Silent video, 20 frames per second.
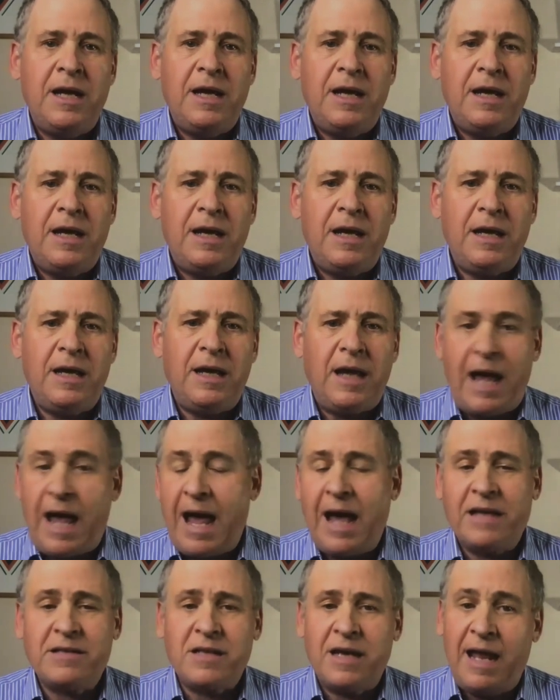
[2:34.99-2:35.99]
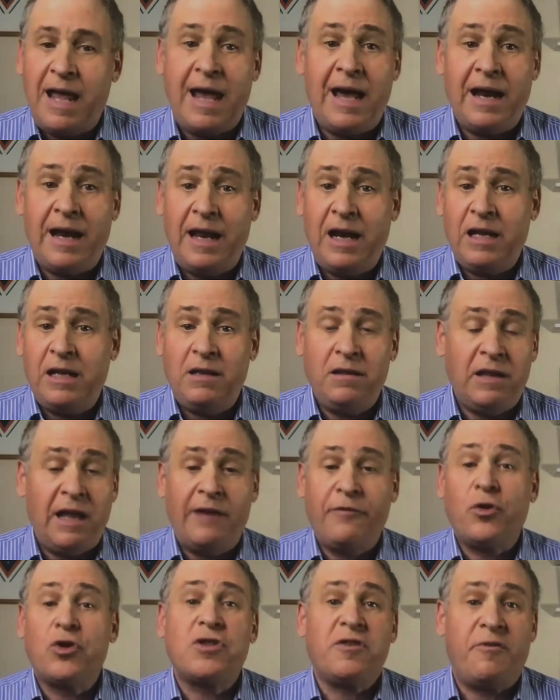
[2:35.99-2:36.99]
he hasn't had any
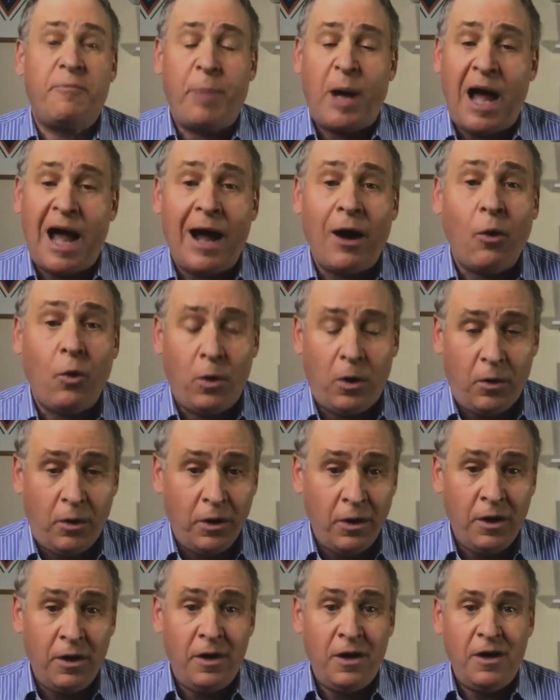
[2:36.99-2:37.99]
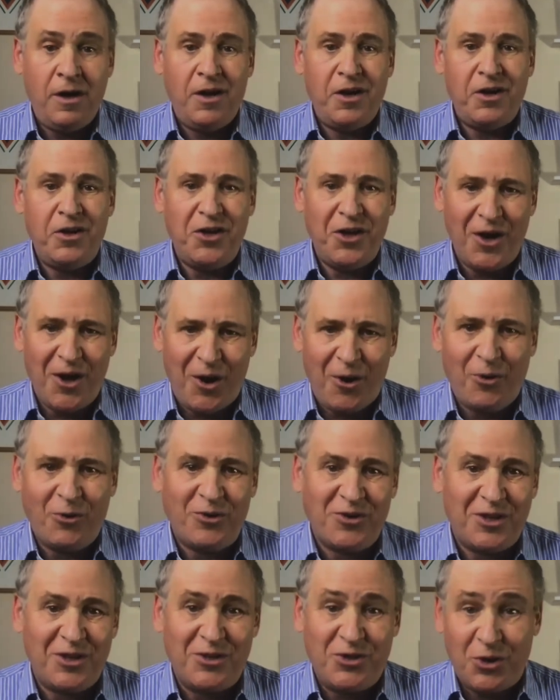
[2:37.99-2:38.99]
levers of power you know
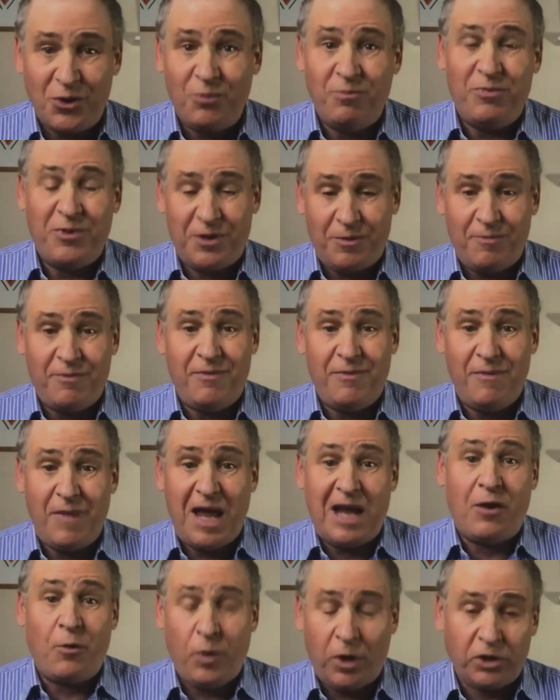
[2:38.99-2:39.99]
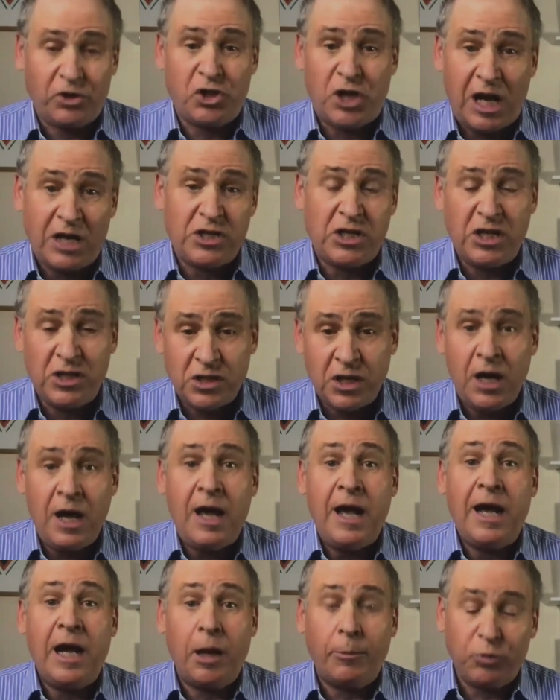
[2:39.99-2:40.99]
to do to make real change he's
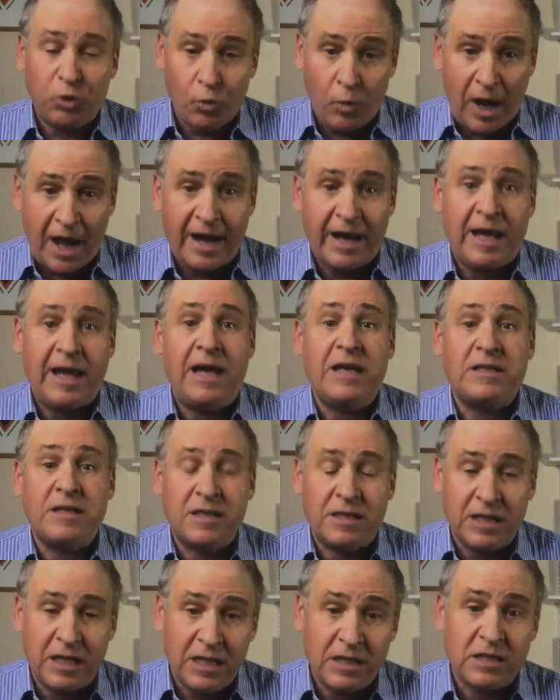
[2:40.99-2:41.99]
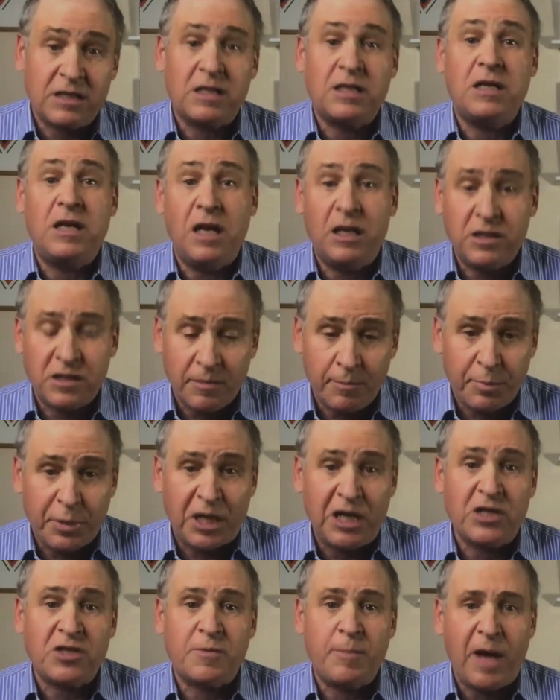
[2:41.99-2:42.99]
helped eradicate diseases he did some
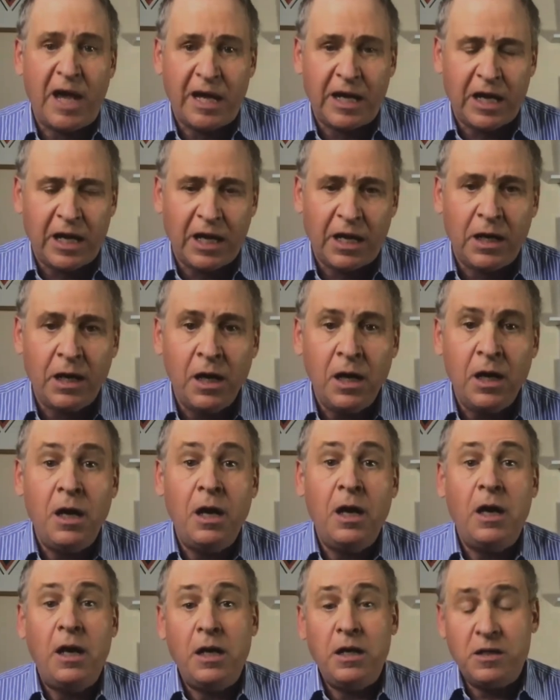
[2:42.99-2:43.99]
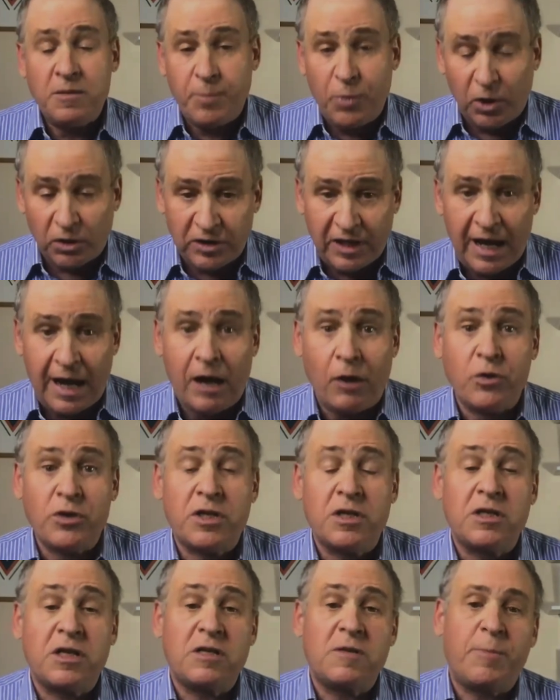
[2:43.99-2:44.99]
peacemaking He's built
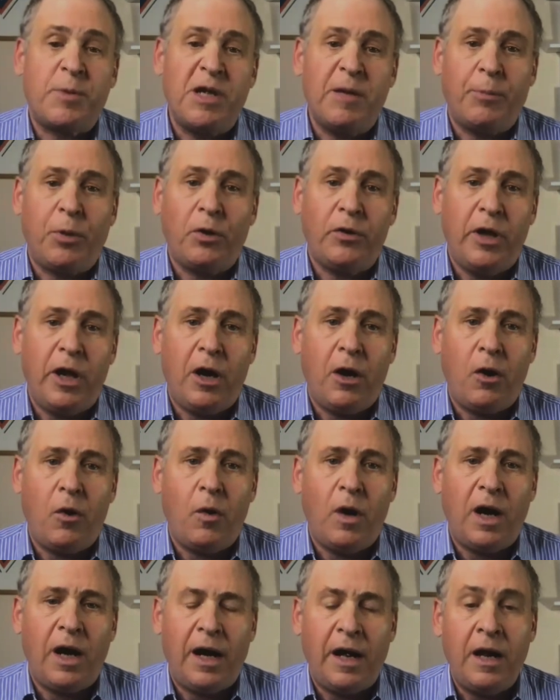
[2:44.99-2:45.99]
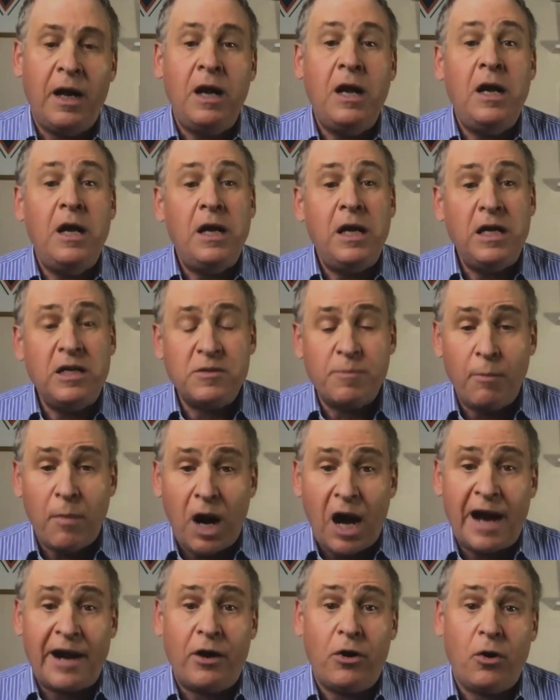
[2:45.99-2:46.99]
houses, as people know. Uh, he's
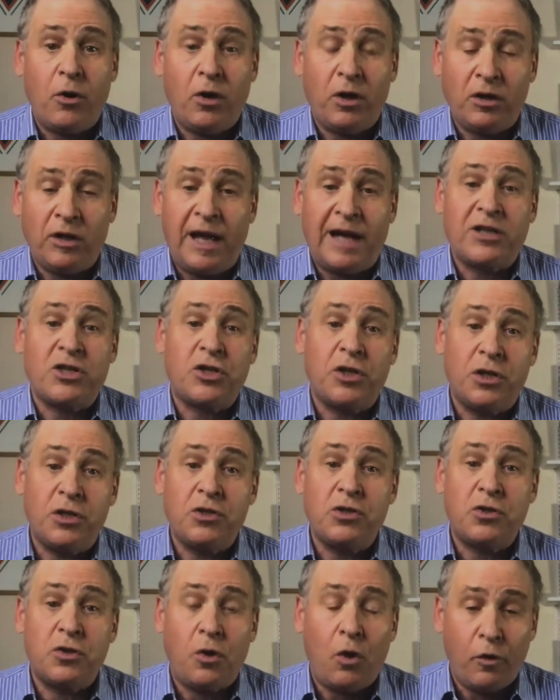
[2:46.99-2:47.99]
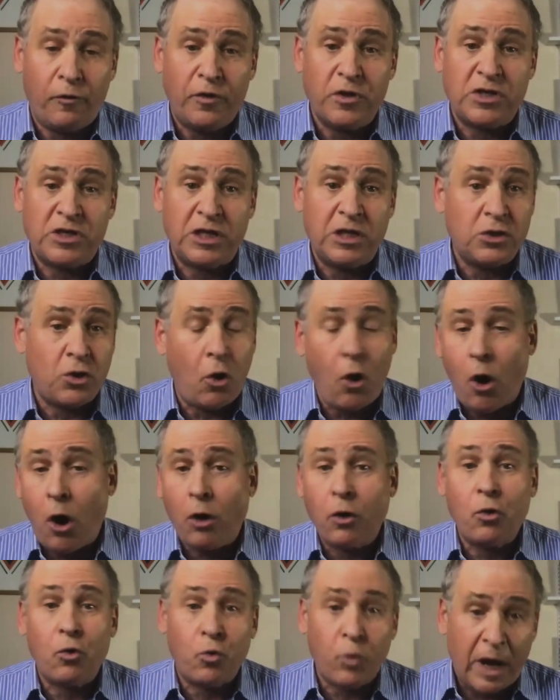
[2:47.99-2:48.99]
monitored elections overseas.
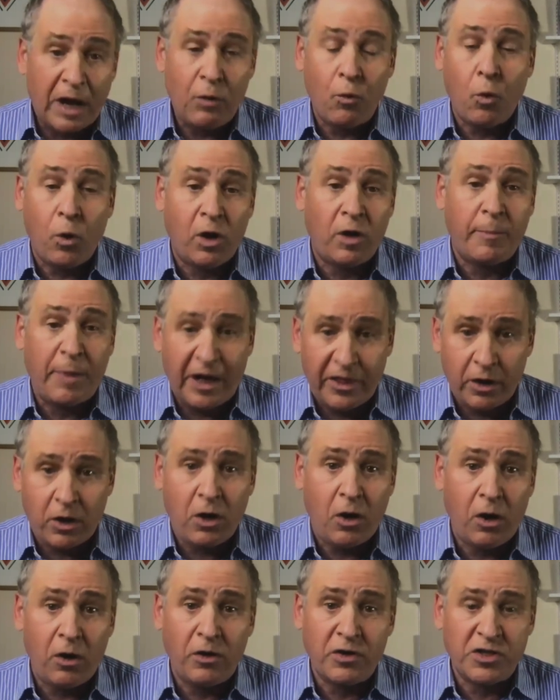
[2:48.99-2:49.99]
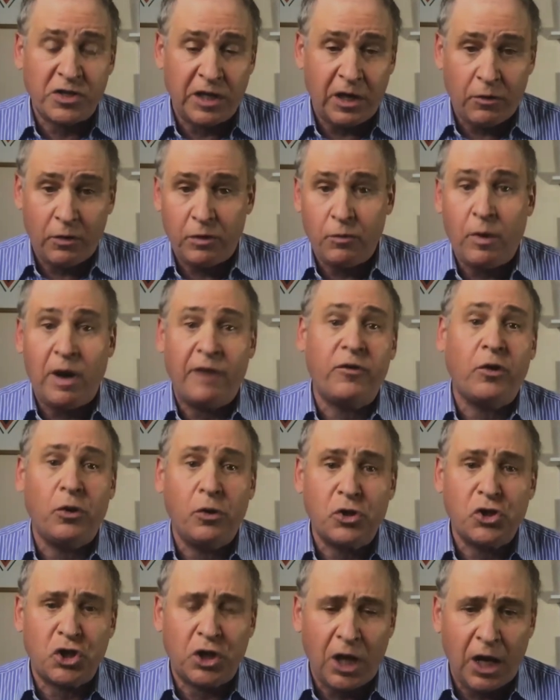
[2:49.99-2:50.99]
All great work by the Carter Center. He
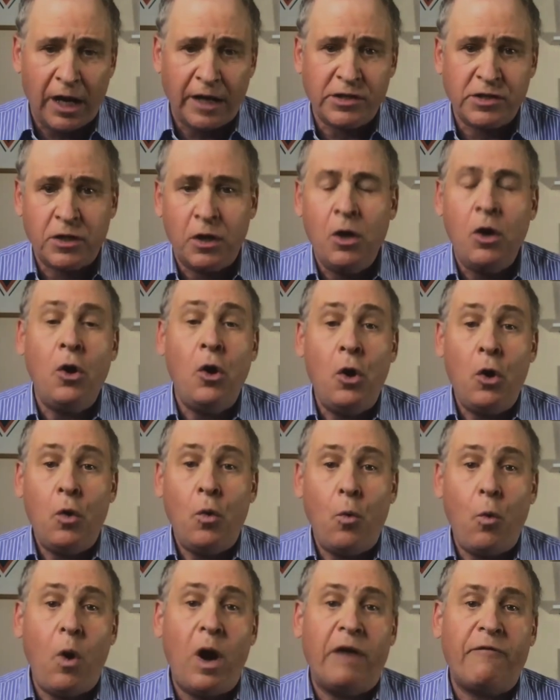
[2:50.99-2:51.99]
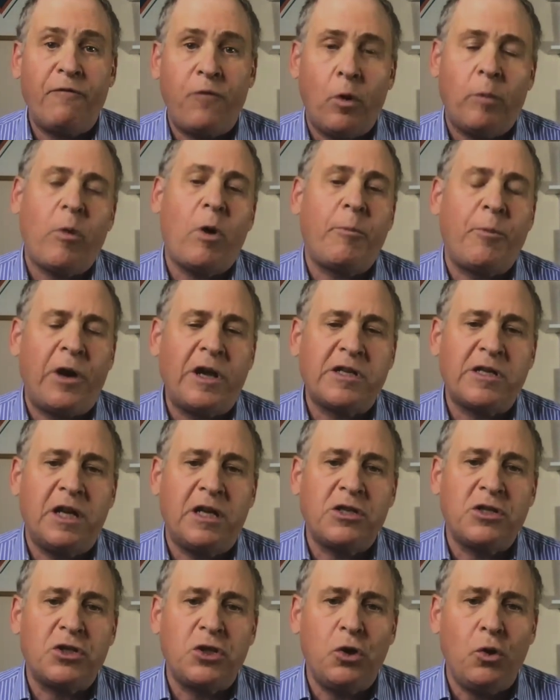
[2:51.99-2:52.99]
revolutionized what former
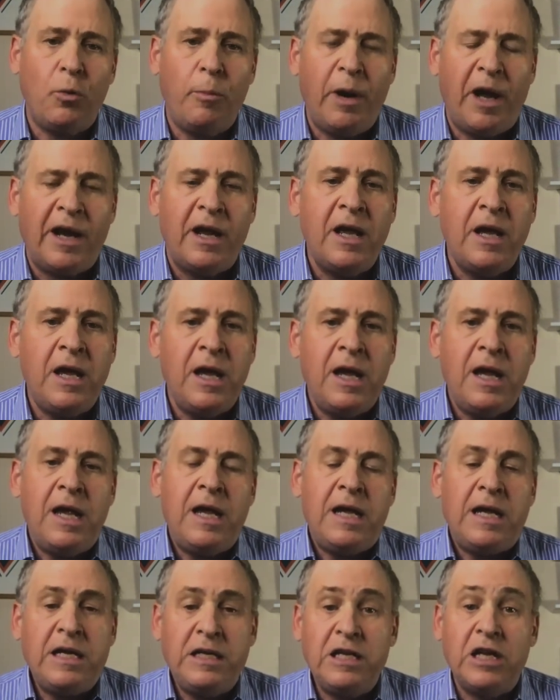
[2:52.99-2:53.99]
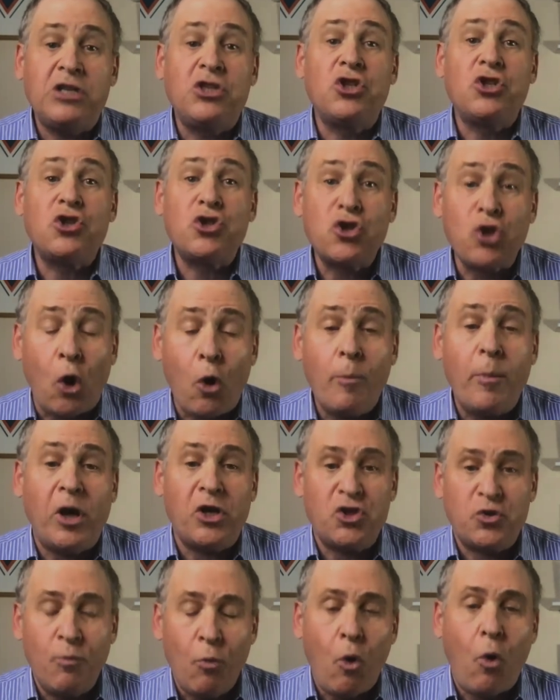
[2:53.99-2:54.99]
presidents do, but he did so
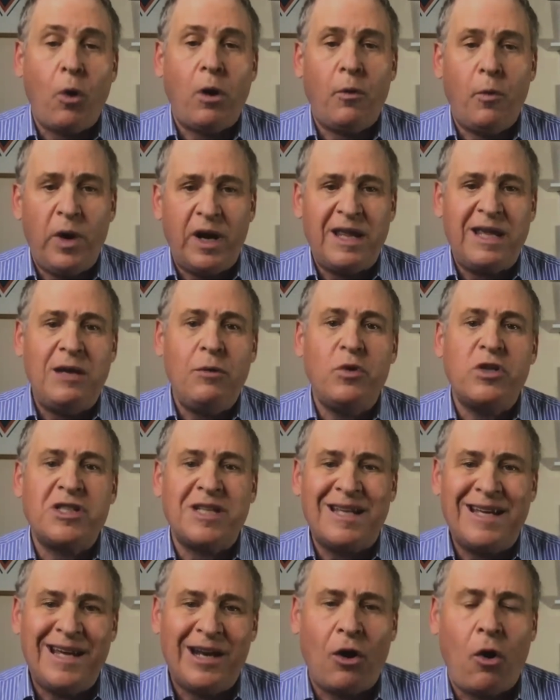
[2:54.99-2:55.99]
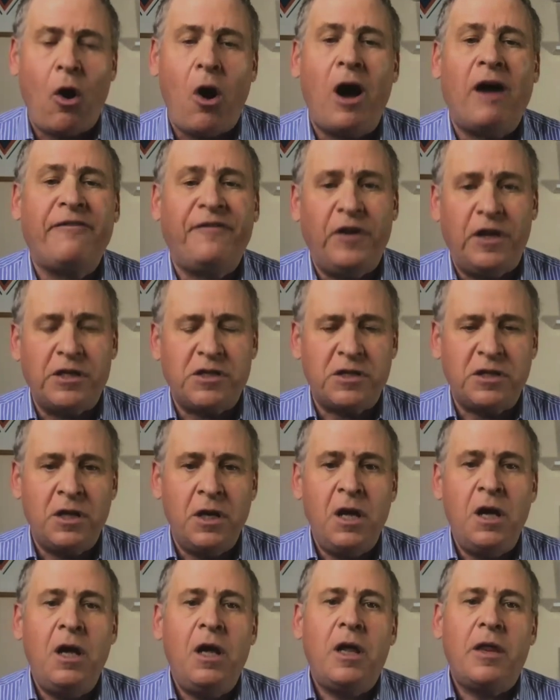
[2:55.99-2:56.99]
much more when he was in office.
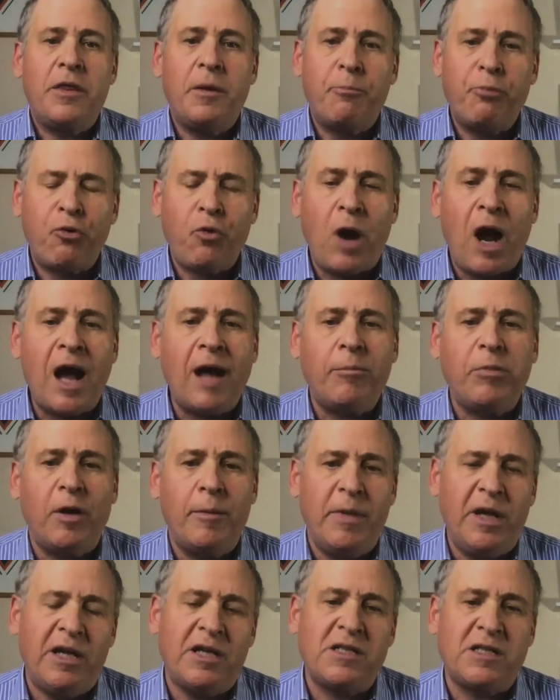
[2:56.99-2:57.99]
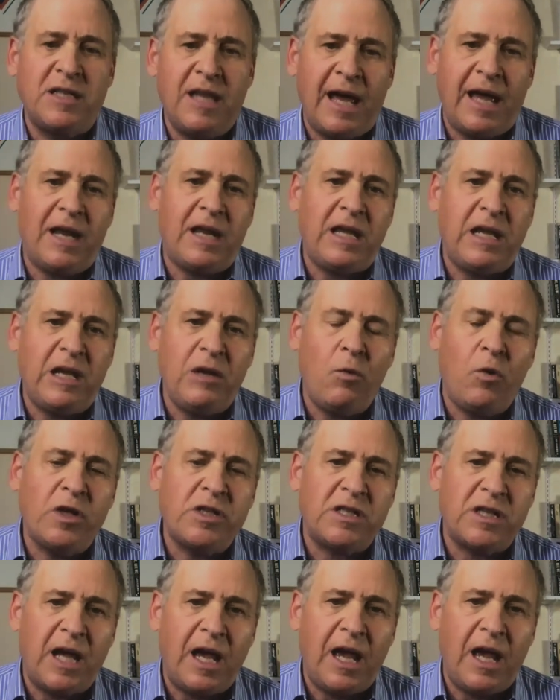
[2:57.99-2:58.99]
The problem is that he
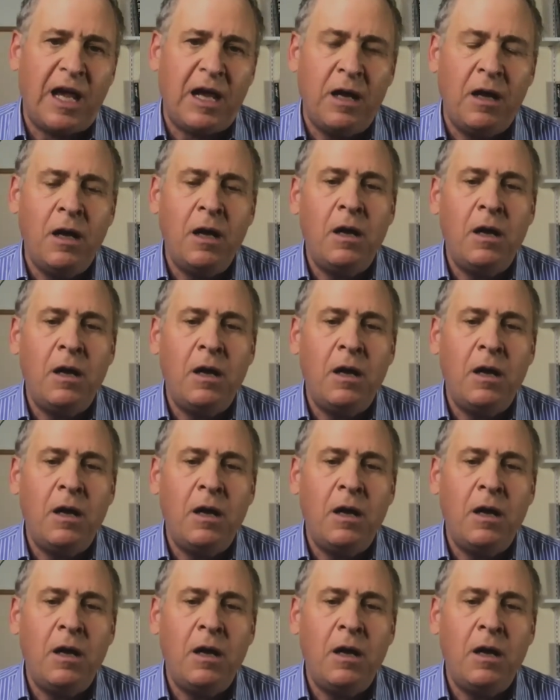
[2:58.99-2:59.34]
was a